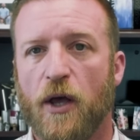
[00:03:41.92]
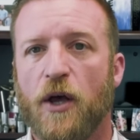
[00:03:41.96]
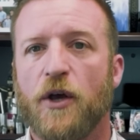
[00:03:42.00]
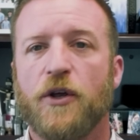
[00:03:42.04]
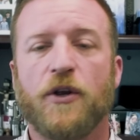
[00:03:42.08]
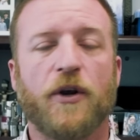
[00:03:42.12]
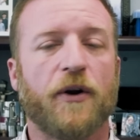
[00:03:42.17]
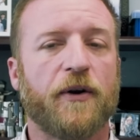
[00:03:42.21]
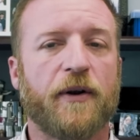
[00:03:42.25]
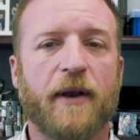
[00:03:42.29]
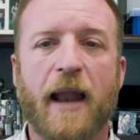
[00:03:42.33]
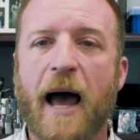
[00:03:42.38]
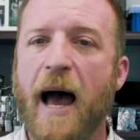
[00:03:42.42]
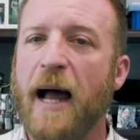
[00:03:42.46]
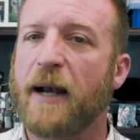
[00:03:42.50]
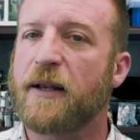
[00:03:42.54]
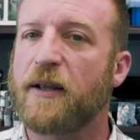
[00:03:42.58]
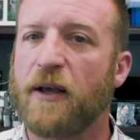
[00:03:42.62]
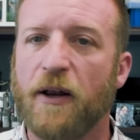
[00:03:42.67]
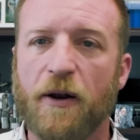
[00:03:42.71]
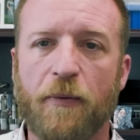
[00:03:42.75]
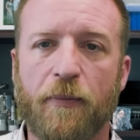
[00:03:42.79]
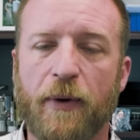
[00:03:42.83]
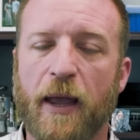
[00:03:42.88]
You're
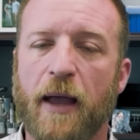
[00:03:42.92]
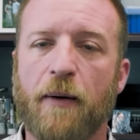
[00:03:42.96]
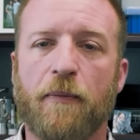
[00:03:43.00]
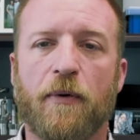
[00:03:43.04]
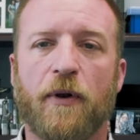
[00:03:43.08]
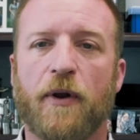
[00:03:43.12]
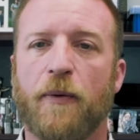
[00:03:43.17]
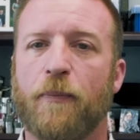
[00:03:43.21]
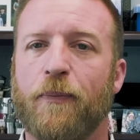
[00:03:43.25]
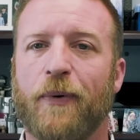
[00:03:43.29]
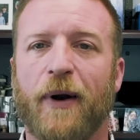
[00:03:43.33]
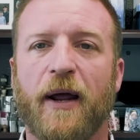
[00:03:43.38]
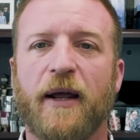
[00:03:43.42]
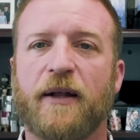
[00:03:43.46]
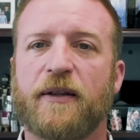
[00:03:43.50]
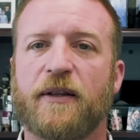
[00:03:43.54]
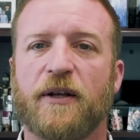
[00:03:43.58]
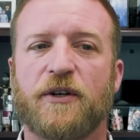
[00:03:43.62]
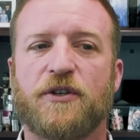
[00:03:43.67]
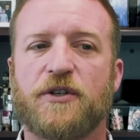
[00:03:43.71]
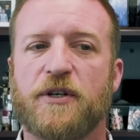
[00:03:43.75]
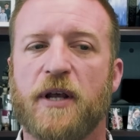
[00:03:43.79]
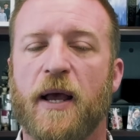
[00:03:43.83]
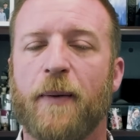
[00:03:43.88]
not going to be able to break
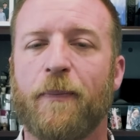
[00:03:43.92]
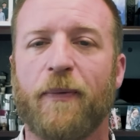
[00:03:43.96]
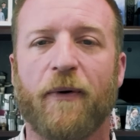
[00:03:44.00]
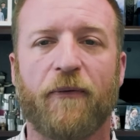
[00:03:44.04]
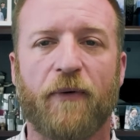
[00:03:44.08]
the chip.